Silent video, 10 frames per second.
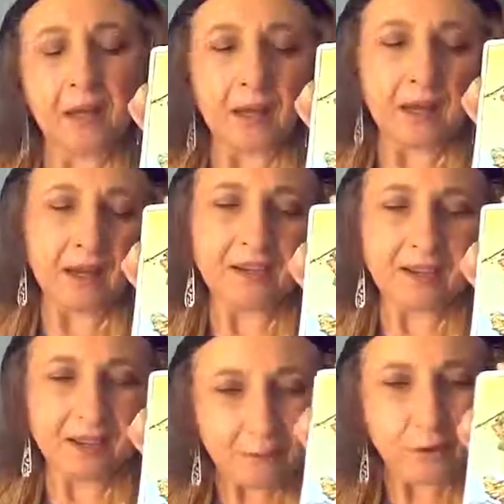And
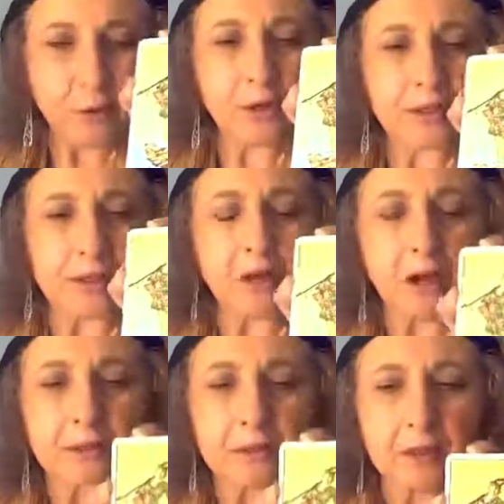of course, in
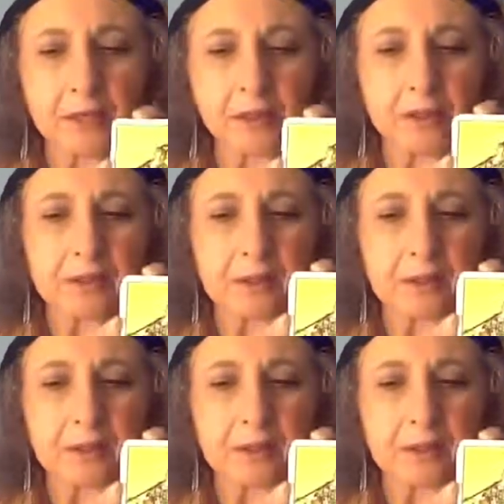Constellations,